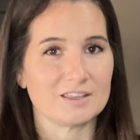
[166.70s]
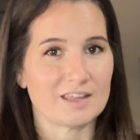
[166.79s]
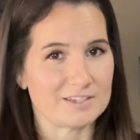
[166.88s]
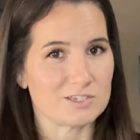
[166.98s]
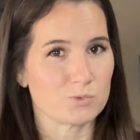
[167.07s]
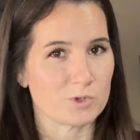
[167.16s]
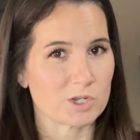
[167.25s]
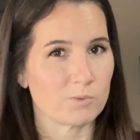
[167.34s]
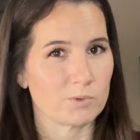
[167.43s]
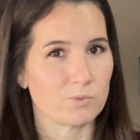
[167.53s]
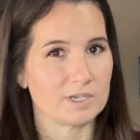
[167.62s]
this is when you
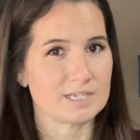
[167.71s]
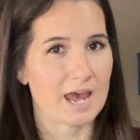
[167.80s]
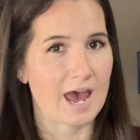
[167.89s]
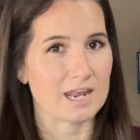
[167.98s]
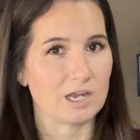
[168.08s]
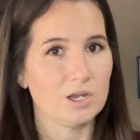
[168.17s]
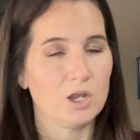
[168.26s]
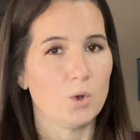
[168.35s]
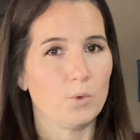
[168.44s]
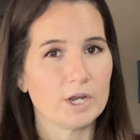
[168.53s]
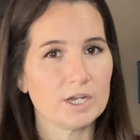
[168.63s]
would want to add it.
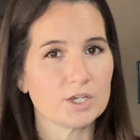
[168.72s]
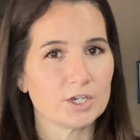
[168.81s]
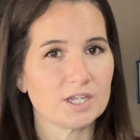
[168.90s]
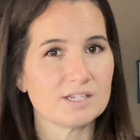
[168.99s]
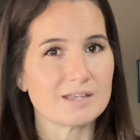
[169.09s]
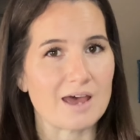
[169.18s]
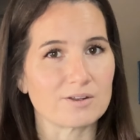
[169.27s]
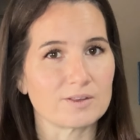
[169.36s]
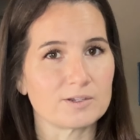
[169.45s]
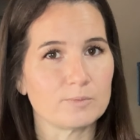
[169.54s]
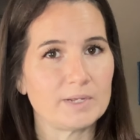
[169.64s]
We're gonna cook it down a
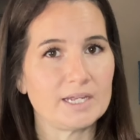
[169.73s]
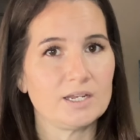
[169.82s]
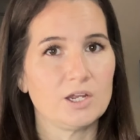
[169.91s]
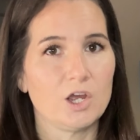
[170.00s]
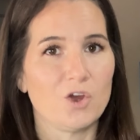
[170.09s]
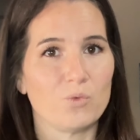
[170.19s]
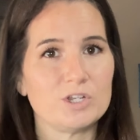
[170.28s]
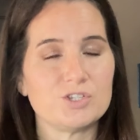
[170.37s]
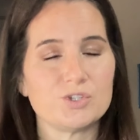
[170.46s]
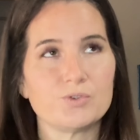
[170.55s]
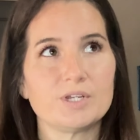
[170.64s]
little bit. When
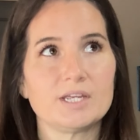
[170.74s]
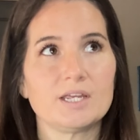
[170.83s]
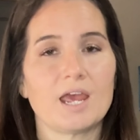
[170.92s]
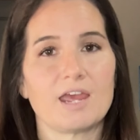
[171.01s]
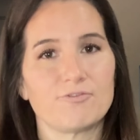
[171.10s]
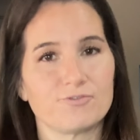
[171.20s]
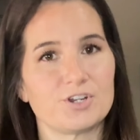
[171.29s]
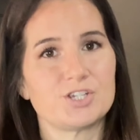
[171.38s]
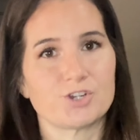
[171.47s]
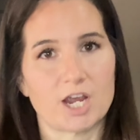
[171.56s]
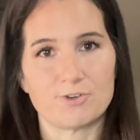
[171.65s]
doing a
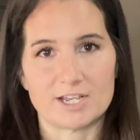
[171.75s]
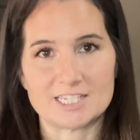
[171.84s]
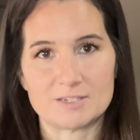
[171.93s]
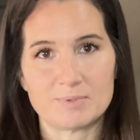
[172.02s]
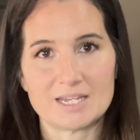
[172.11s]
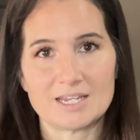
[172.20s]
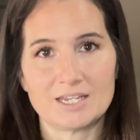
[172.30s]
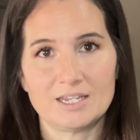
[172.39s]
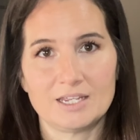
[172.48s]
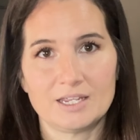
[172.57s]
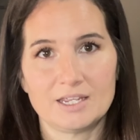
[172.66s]
freeze-dried recipe,
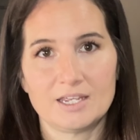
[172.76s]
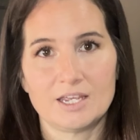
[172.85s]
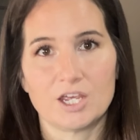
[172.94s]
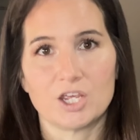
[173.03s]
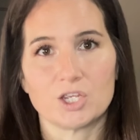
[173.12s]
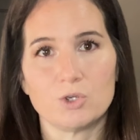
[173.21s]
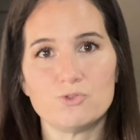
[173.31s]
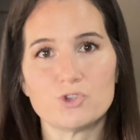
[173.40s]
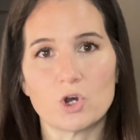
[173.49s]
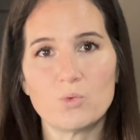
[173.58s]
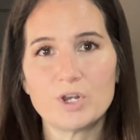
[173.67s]
you
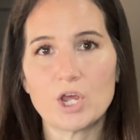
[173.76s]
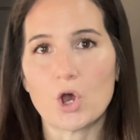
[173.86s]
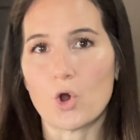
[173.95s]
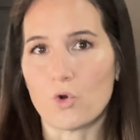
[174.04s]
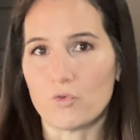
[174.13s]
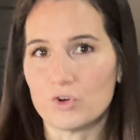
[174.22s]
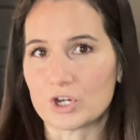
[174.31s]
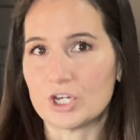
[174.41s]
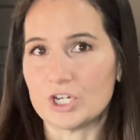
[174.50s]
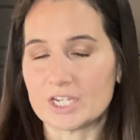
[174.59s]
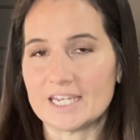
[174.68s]
don't want to
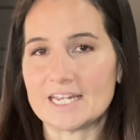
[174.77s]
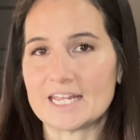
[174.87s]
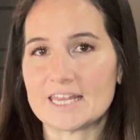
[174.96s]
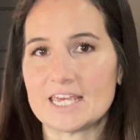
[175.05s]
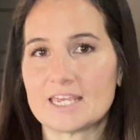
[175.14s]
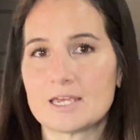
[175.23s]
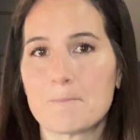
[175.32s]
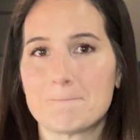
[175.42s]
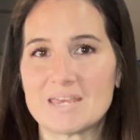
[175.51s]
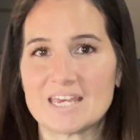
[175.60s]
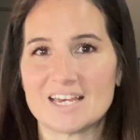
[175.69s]
overcook anything
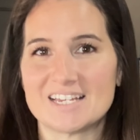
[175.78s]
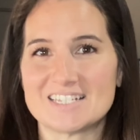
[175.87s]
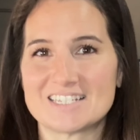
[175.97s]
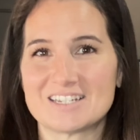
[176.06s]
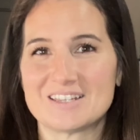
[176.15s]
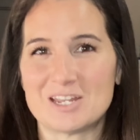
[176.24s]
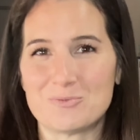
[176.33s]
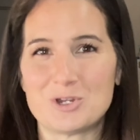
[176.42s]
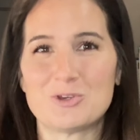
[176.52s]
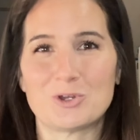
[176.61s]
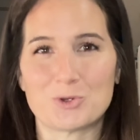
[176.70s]
because then
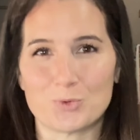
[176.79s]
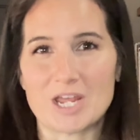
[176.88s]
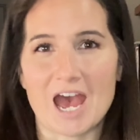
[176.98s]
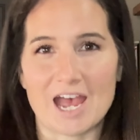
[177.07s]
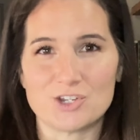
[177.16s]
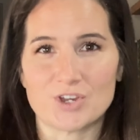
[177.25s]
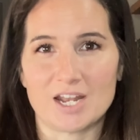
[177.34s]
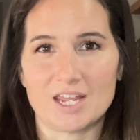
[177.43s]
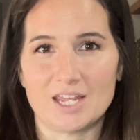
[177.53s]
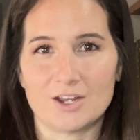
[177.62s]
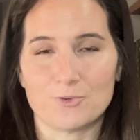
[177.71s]
when you go to rehydrate
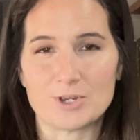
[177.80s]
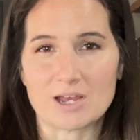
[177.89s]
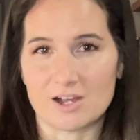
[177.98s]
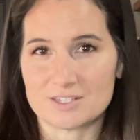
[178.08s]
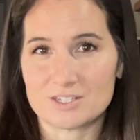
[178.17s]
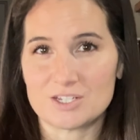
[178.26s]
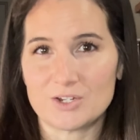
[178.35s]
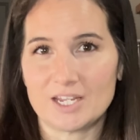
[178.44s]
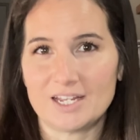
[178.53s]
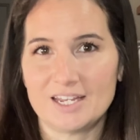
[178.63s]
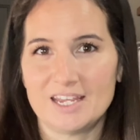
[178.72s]
it or reconstitute
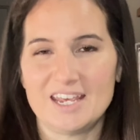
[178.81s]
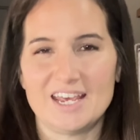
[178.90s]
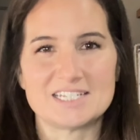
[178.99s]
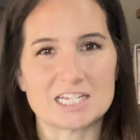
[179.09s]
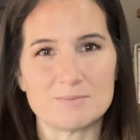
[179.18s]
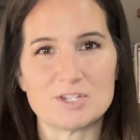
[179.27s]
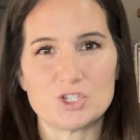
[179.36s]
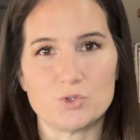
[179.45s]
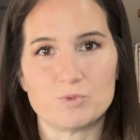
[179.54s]
it, it's going to be too